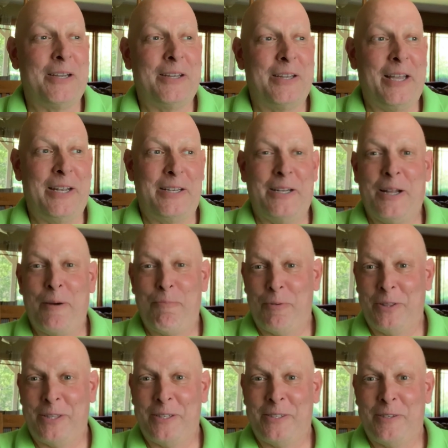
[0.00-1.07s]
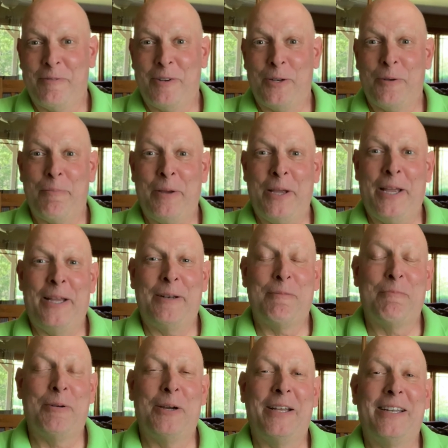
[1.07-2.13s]
ended up with the severe
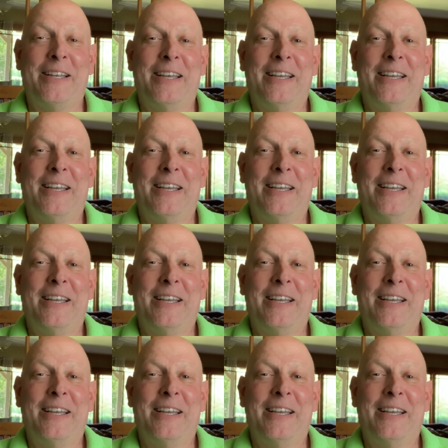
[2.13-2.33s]
pain, but